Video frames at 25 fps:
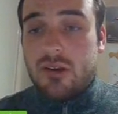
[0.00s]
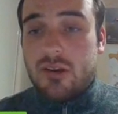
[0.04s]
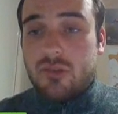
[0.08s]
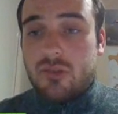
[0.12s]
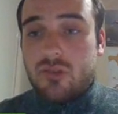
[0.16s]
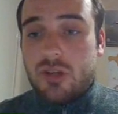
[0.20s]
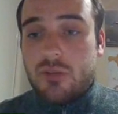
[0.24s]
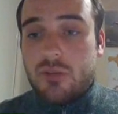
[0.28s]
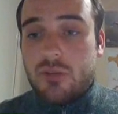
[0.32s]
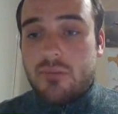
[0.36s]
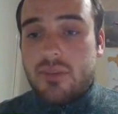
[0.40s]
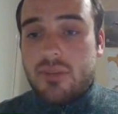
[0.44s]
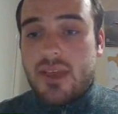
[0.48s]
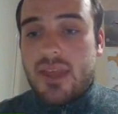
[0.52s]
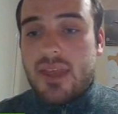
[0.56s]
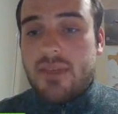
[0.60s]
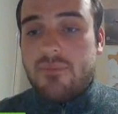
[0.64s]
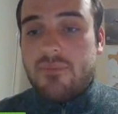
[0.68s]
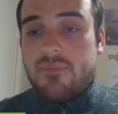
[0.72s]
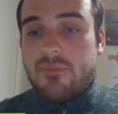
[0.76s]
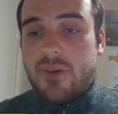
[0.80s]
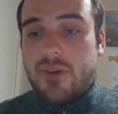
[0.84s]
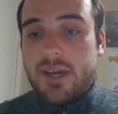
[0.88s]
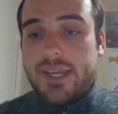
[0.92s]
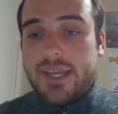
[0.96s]
aerodromes, and
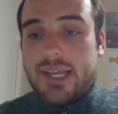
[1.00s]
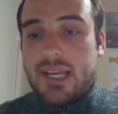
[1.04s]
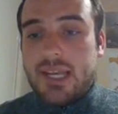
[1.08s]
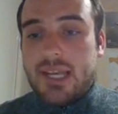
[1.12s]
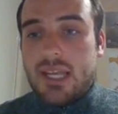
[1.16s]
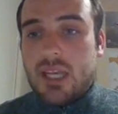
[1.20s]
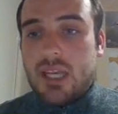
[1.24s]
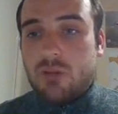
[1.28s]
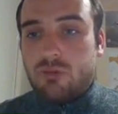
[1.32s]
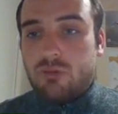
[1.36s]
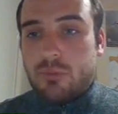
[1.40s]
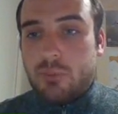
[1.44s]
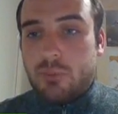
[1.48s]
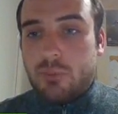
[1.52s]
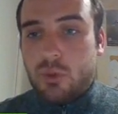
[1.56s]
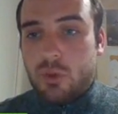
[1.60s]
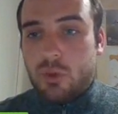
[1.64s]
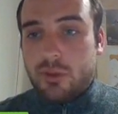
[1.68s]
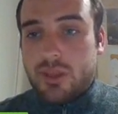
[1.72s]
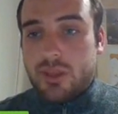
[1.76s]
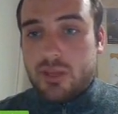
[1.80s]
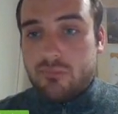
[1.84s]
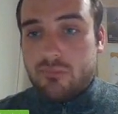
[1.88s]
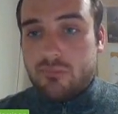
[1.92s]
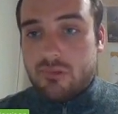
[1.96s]
then finally
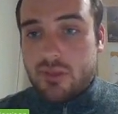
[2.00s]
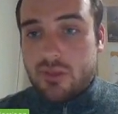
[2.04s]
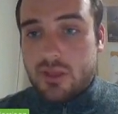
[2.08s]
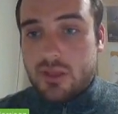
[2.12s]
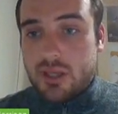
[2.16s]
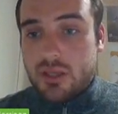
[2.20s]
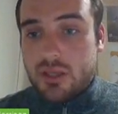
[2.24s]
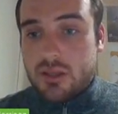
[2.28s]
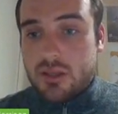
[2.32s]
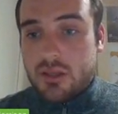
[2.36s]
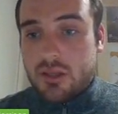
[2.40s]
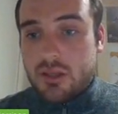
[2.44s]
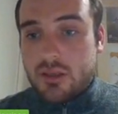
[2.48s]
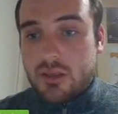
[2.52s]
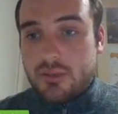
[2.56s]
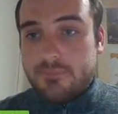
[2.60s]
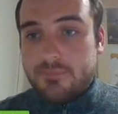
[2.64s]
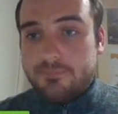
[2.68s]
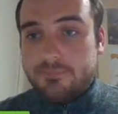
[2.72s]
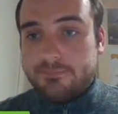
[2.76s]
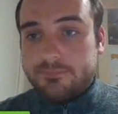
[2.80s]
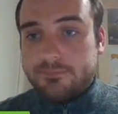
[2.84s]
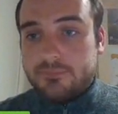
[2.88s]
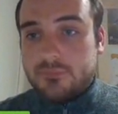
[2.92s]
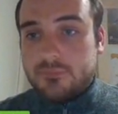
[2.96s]
reporting procedures.
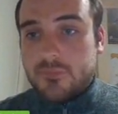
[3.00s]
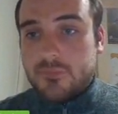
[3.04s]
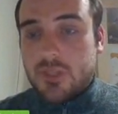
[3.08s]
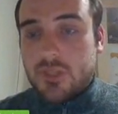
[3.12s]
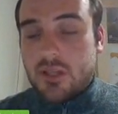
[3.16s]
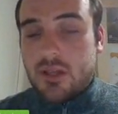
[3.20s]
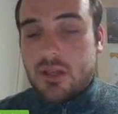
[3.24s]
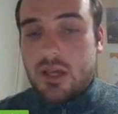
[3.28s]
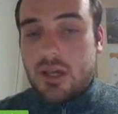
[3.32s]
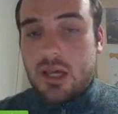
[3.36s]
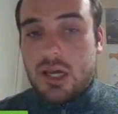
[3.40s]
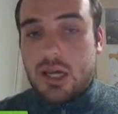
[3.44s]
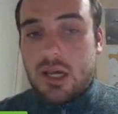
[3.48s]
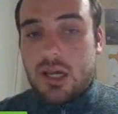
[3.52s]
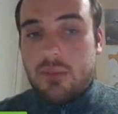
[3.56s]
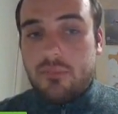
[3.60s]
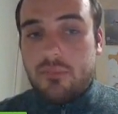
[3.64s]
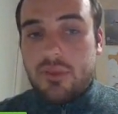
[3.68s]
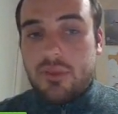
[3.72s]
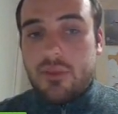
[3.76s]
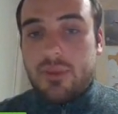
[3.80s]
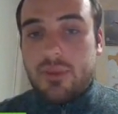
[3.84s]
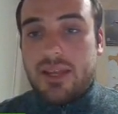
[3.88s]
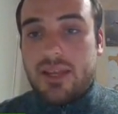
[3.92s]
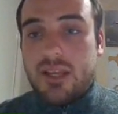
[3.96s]

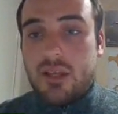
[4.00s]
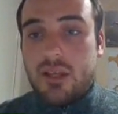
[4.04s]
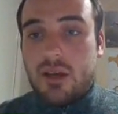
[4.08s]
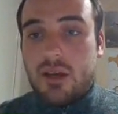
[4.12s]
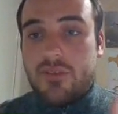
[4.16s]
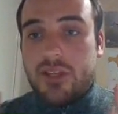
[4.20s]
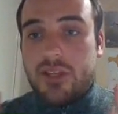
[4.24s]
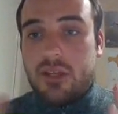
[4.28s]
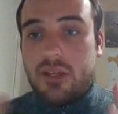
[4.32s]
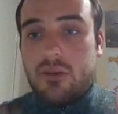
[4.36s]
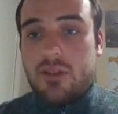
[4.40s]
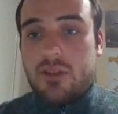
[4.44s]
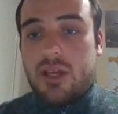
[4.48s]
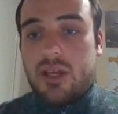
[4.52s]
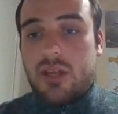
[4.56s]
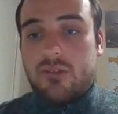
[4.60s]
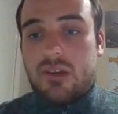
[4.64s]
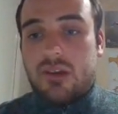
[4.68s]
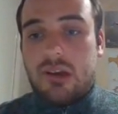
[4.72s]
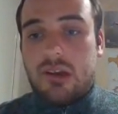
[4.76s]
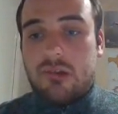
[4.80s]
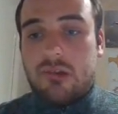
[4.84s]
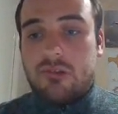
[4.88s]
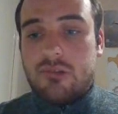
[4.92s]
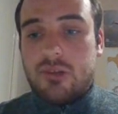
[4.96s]
So we're going to cover using
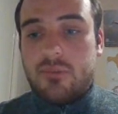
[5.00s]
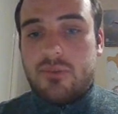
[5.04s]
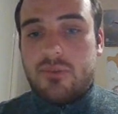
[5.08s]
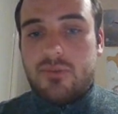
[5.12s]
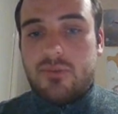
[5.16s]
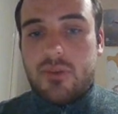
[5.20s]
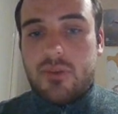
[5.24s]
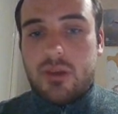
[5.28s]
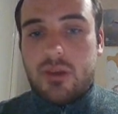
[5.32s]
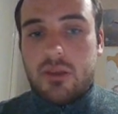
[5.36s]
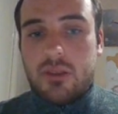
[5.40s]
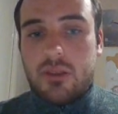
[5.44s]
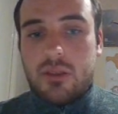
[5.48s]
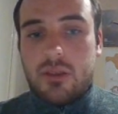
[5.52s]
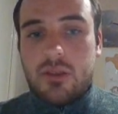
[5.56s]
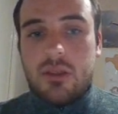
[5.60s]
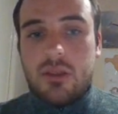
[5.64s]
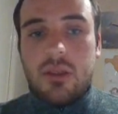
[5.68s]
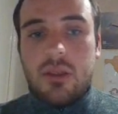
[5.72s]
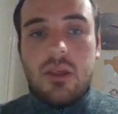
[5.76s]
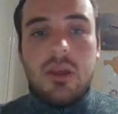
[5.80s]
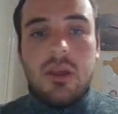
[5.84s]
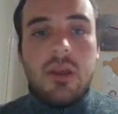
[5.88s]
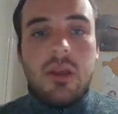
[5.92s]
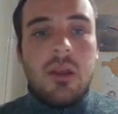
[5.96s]
other aerodromes first.
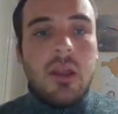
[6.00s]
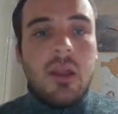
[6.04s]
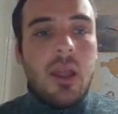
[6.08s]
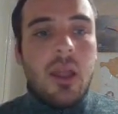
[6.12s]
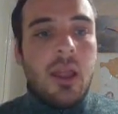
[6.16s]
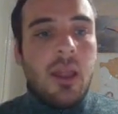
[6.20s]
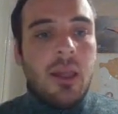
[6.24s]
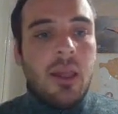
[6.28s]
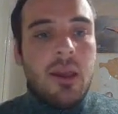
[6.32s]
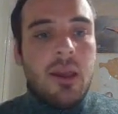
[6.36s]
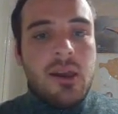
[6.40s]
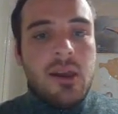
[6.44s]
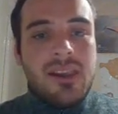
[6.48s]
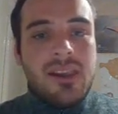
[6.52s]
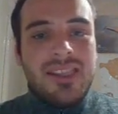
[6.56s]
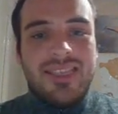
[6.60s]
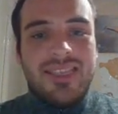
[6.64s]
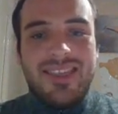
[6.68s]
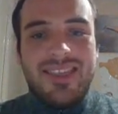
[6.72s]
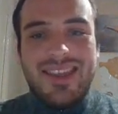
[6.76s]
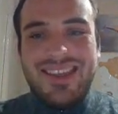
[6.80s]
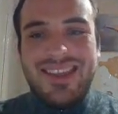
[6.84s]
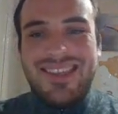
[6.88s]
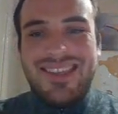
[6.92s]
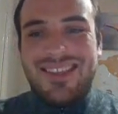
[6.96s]

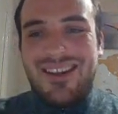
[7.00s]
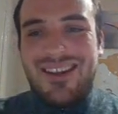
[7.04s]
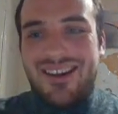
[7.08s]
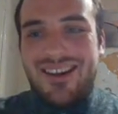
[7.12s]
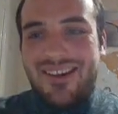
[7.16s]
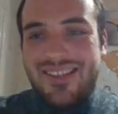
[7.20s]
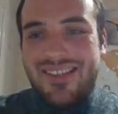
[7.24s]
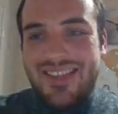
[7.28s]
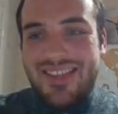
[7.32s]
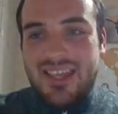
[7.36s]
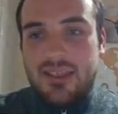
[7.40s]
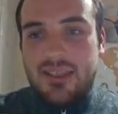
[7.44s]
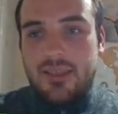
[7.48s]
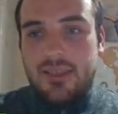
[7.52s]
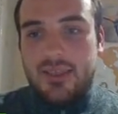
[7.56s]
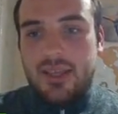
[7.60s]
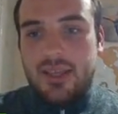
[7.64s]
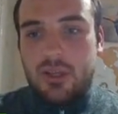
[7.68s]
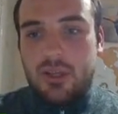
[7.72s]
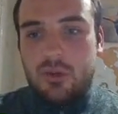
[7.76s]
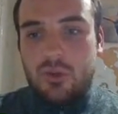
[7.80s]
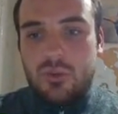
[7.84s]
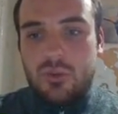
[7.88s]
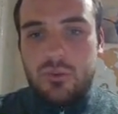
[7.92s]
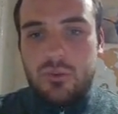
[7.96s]
These are the
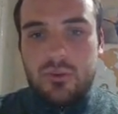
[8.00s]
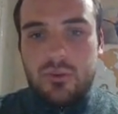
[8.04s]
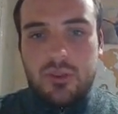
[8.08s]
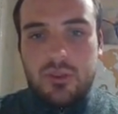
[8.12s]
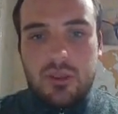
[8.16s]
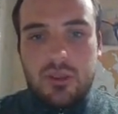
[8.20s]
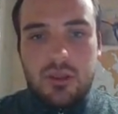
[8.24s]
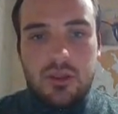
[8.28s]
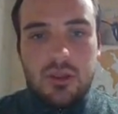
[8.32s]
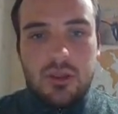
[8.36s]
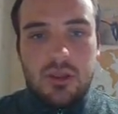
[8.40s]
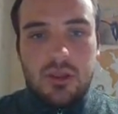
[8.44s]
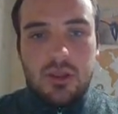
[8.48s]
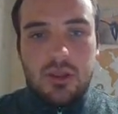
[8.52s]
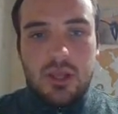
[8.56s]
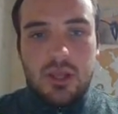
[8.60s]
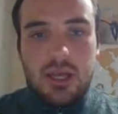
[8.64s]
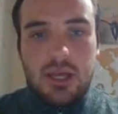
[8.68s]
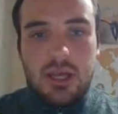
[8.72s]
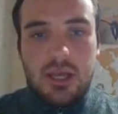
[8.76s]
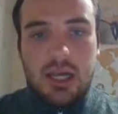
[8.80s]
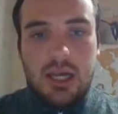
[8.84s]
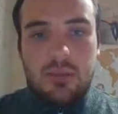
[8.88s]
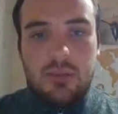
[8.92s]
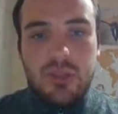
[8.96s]
signals
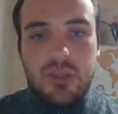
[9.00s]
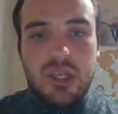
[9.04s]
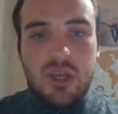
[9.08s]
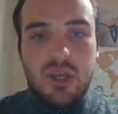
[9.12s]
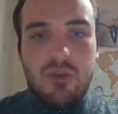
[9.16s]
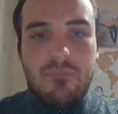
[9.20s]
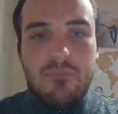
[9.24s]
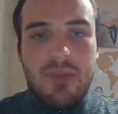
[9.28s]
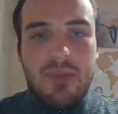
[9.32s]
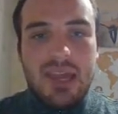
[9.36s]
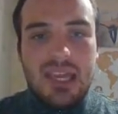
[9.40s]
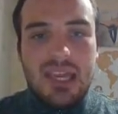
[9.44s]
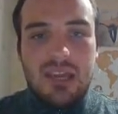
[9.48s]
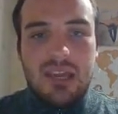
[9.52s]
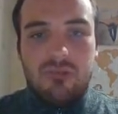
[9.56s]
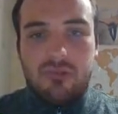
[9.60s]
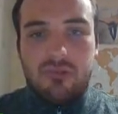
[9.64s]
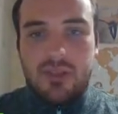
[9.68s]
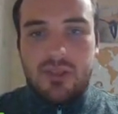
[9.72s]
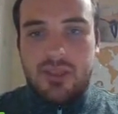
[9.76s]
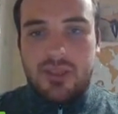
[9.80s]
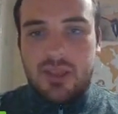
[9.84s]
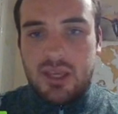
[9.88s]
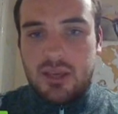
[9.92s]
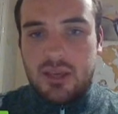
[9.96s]
that you may
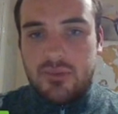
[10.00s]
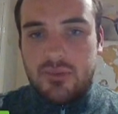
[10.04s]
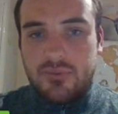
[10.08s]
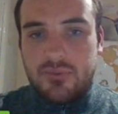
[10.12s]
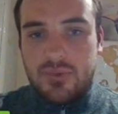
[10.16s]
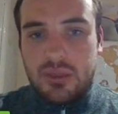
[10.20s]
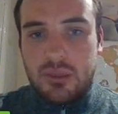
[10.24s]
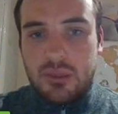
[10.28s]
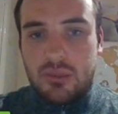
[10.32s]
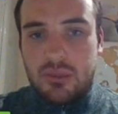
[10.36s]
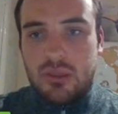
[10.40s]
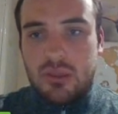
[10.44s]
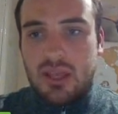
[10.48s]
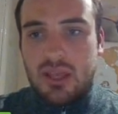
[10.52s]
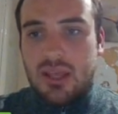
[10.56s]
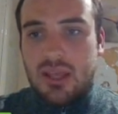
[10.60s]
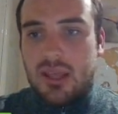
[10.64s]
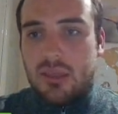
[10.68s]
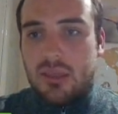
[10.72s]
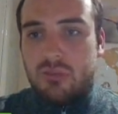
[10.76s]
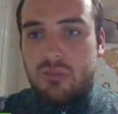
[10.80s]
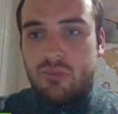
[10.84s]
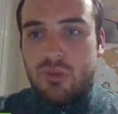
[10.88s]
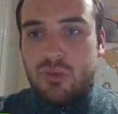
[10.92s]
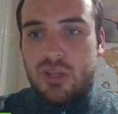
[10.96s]
receive
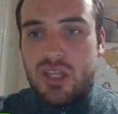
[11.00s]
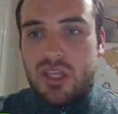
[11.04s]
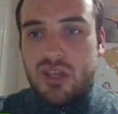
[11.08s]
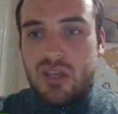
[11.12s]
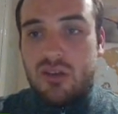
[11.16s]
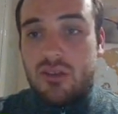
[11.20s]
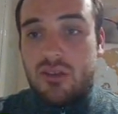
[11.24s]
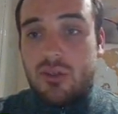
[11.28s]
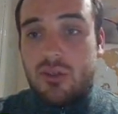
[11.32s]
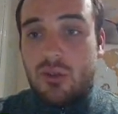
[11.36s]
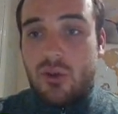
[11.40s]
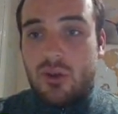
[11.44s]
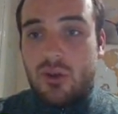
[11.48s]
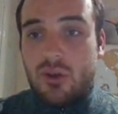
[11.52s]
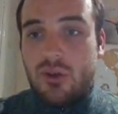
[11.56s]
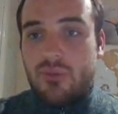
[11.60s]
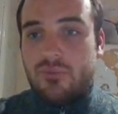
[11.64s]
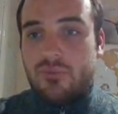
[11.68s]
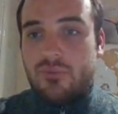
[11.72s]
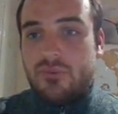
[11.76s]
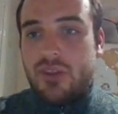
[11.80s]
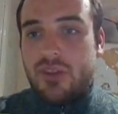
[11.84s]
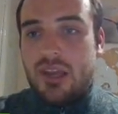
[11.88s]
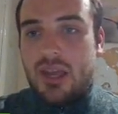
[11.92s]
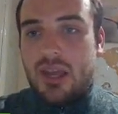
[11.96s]
through the use
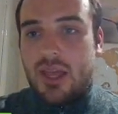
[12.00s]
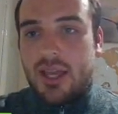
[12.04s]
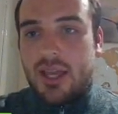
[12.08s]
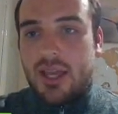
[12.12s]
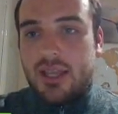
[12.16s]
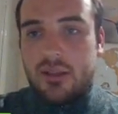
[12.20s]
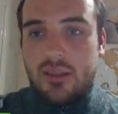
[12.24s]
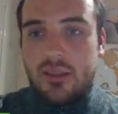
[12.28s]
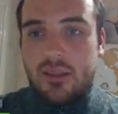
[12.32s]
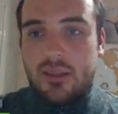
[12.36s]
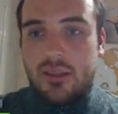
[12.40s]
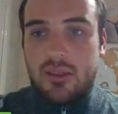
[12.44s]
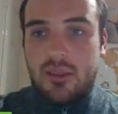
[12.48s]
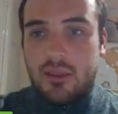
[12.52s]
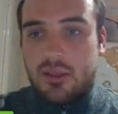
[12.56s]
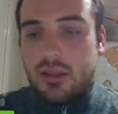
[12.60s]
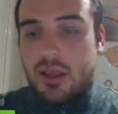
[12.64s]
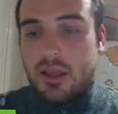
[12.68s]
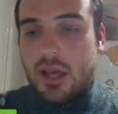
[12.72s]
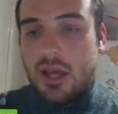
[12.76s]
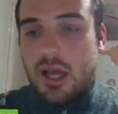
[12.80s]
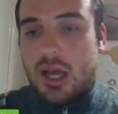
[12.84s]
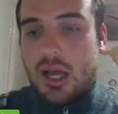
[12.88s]
of lights